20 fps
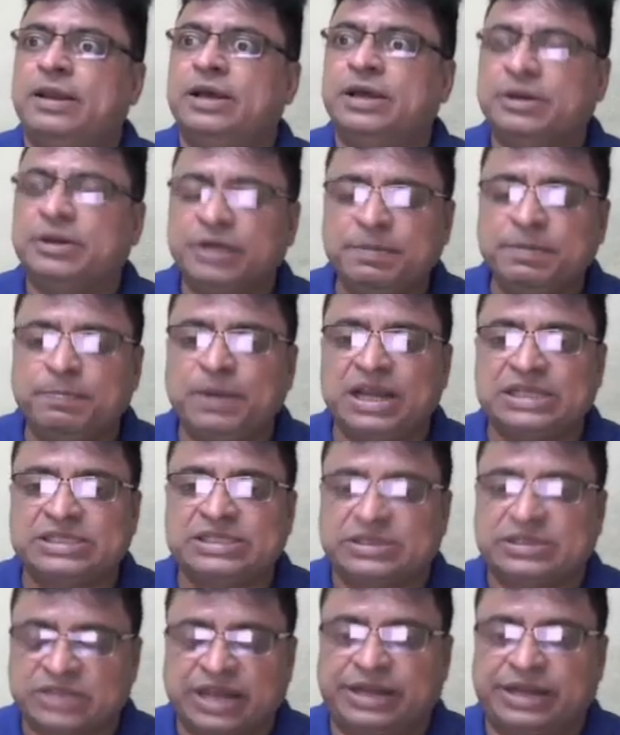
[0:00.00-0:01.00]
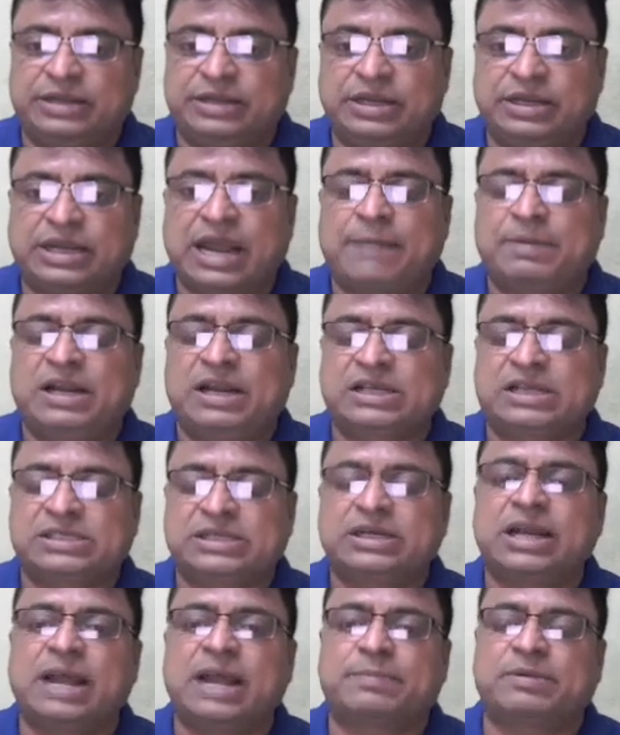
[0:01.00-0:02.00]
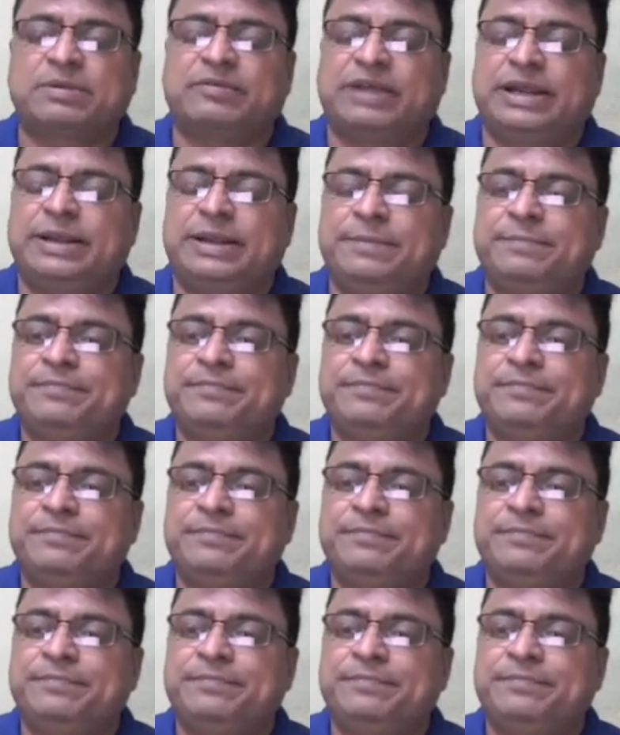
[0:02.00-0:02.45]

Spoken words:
Replace, capital X and capital Y.